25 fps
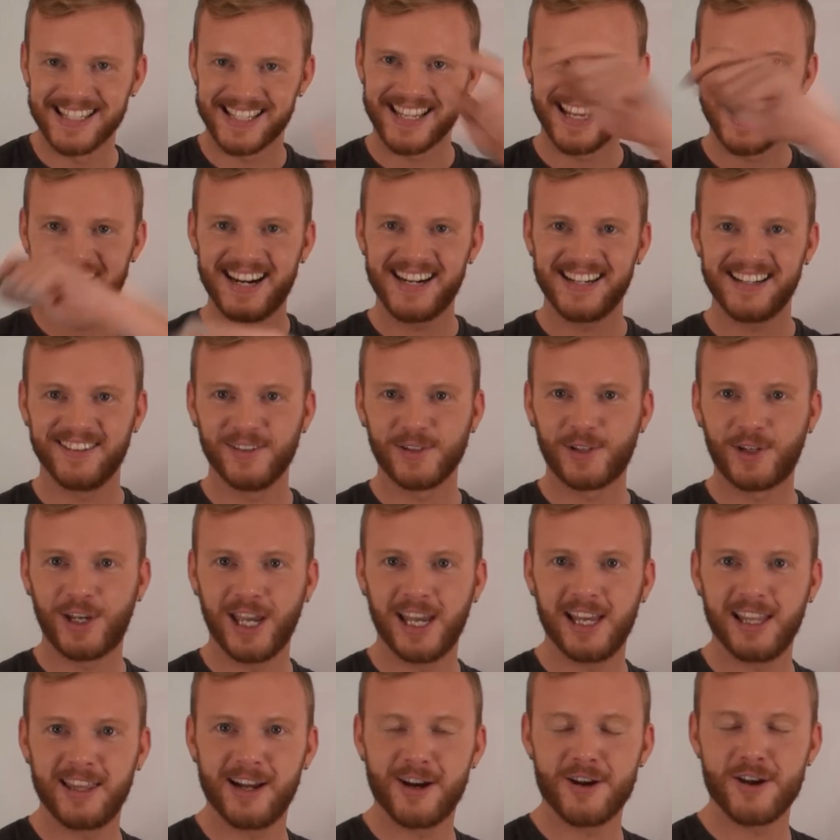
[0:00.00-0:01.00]

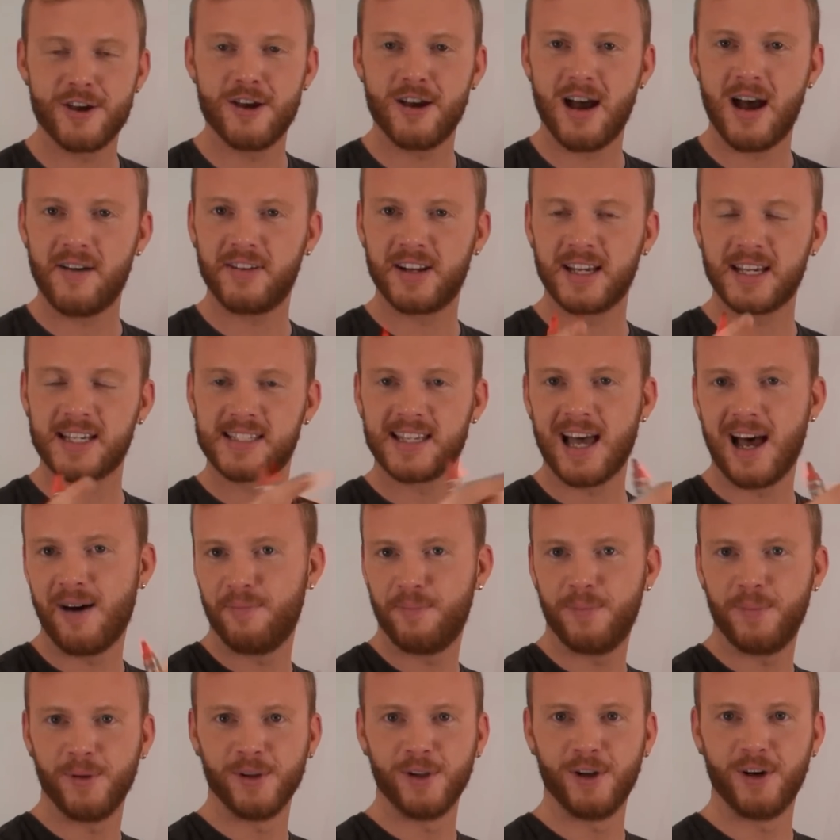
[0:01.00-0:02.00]
There you have an
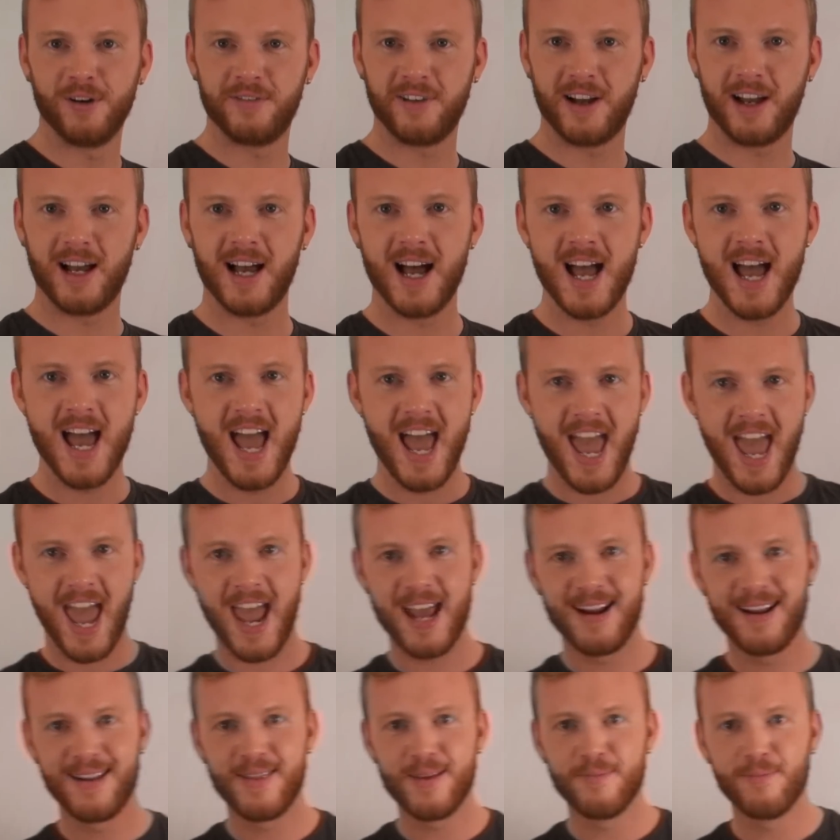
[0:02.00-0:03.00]
example of a
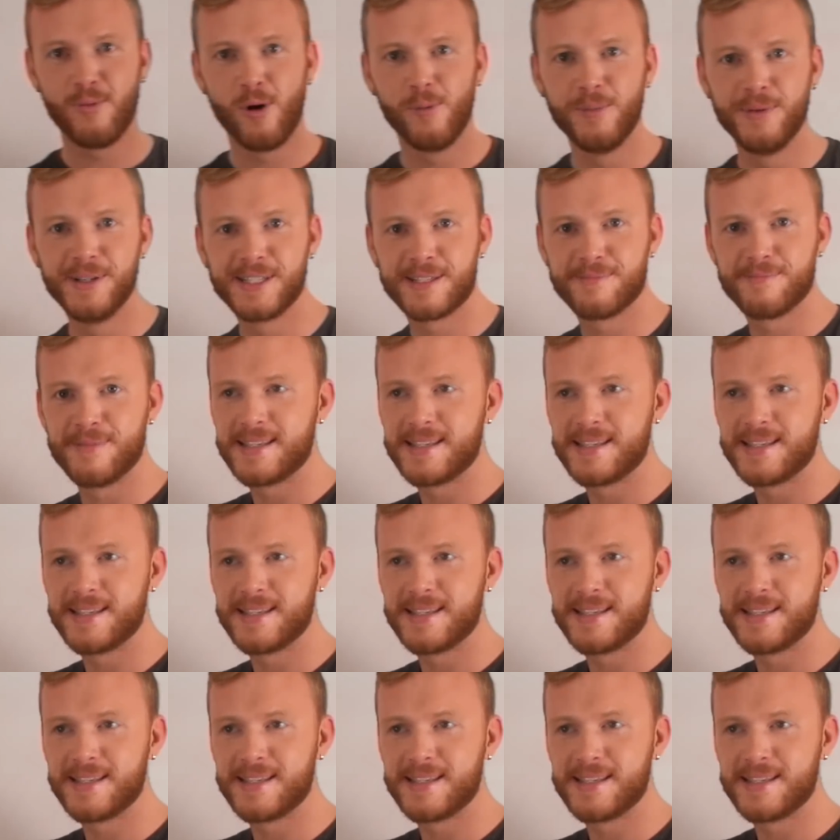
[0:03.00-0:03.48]
in-the-moment